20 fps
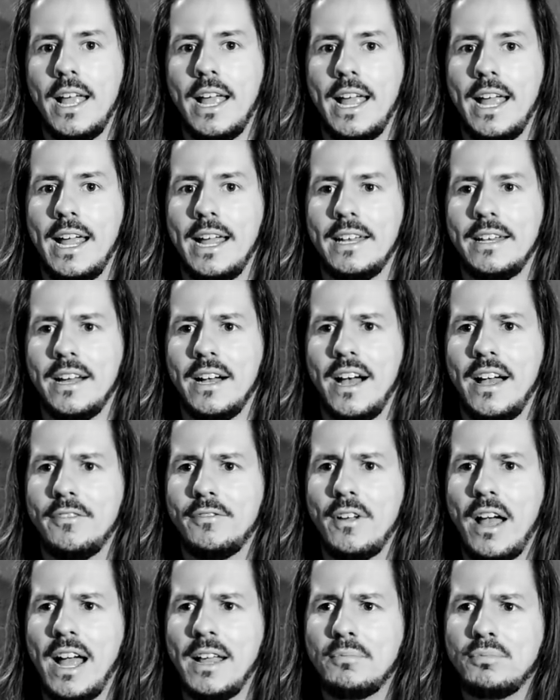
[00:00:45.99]
And uh,
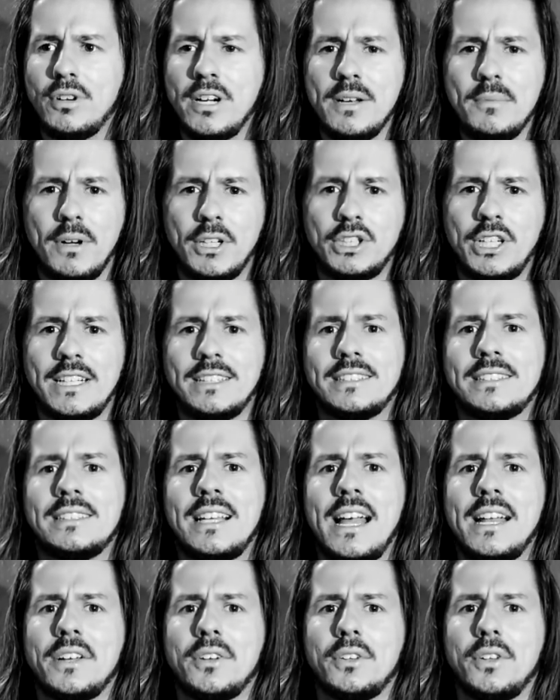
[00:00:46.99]
i pretty much had
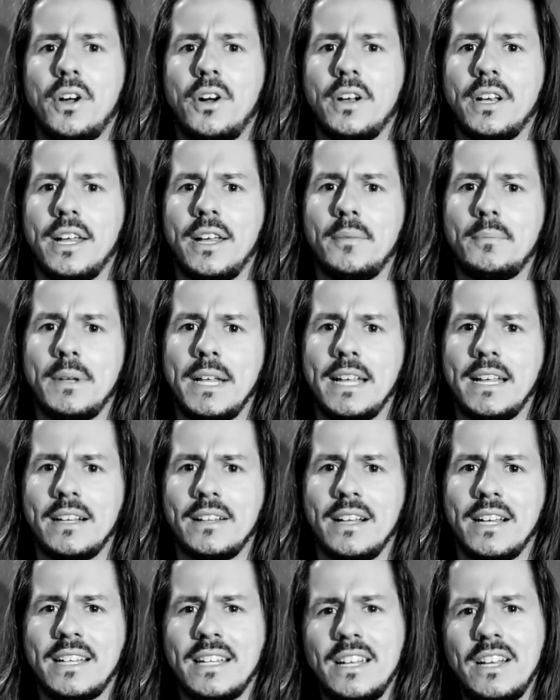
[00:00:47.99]
settled on it
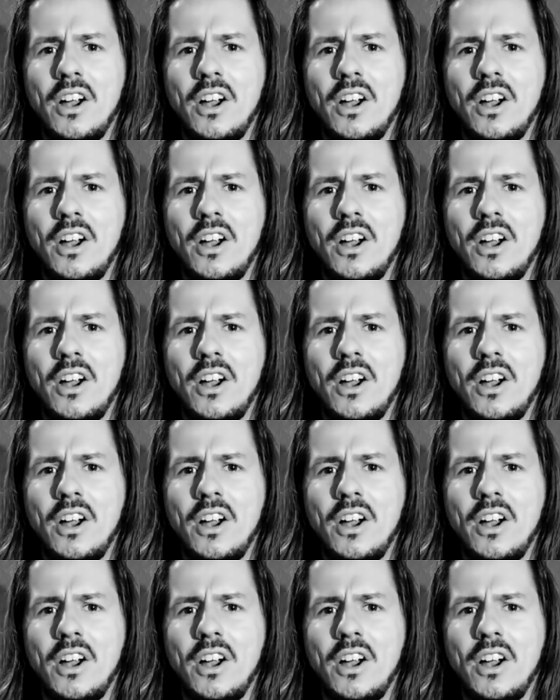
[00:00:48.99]
being like,